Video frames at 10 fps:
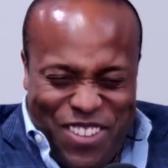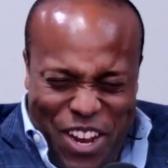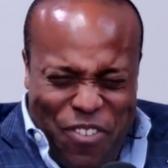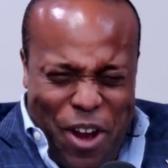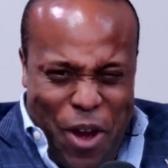Is
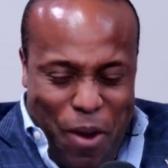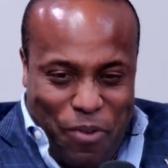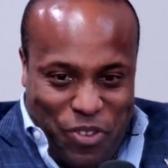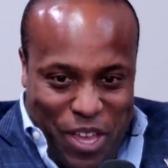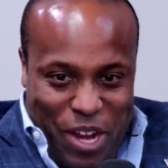that why you're
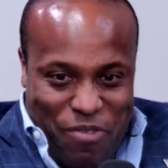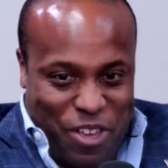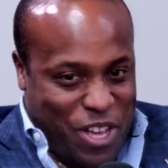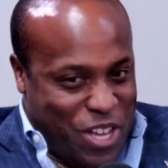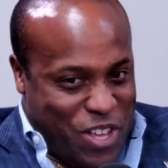upset?
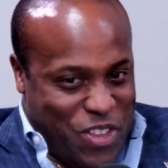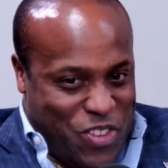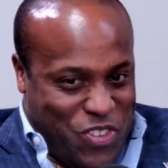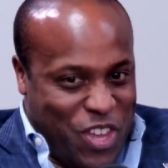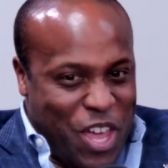
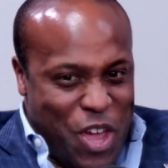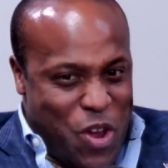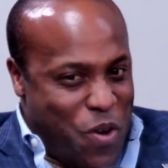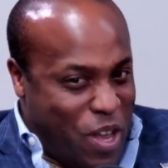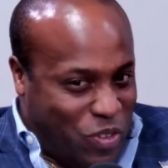Because
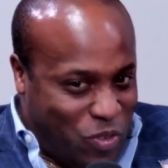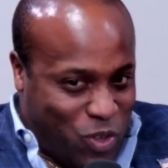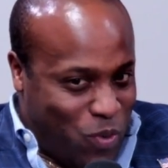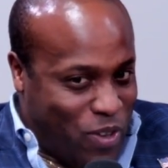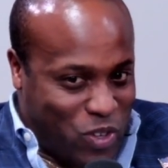he already
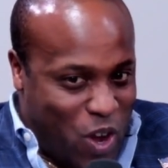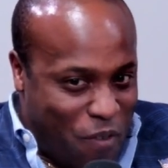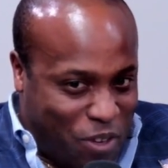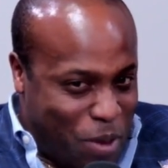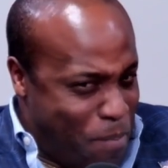swings a
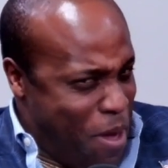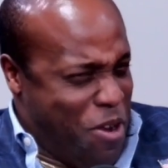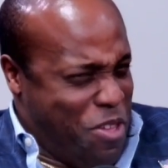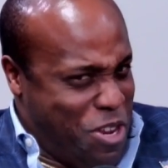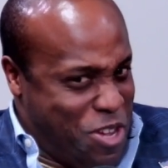golf club
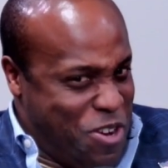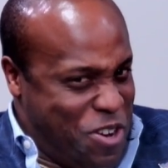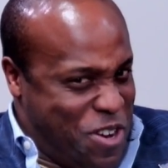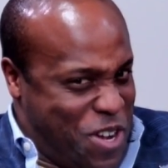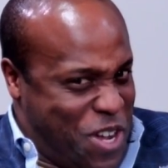better than you?
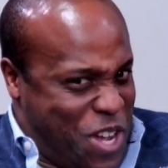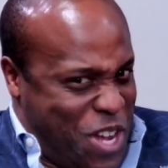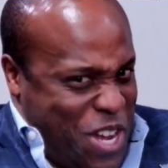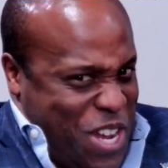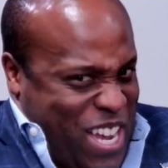That's why he's